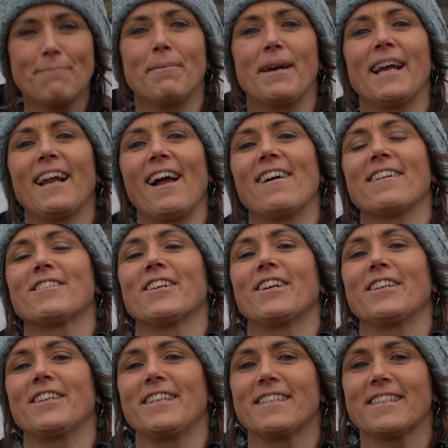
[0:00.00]
big, long
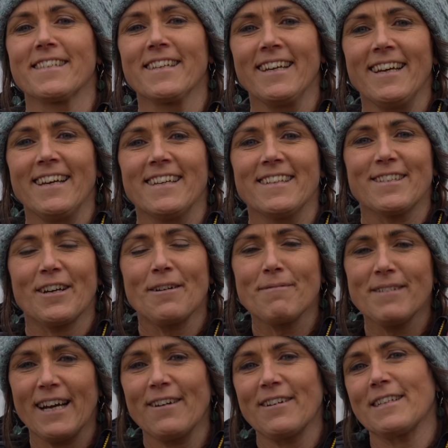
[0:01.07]
journeys to come
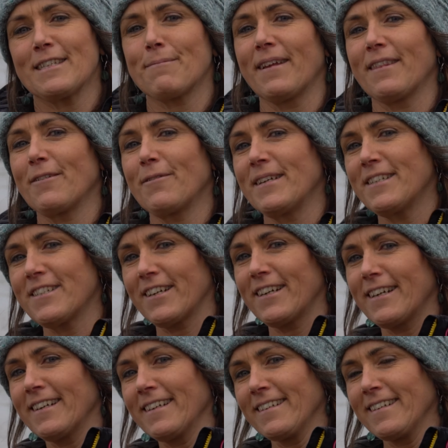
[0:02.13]
down and spend the
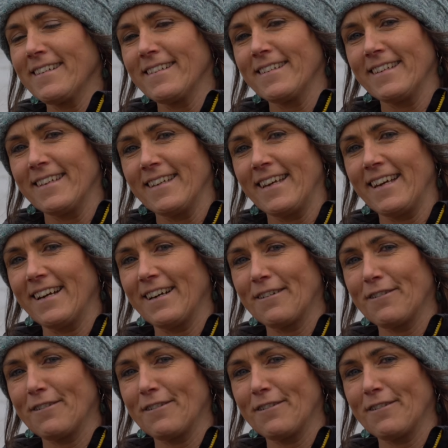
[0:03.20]
winter here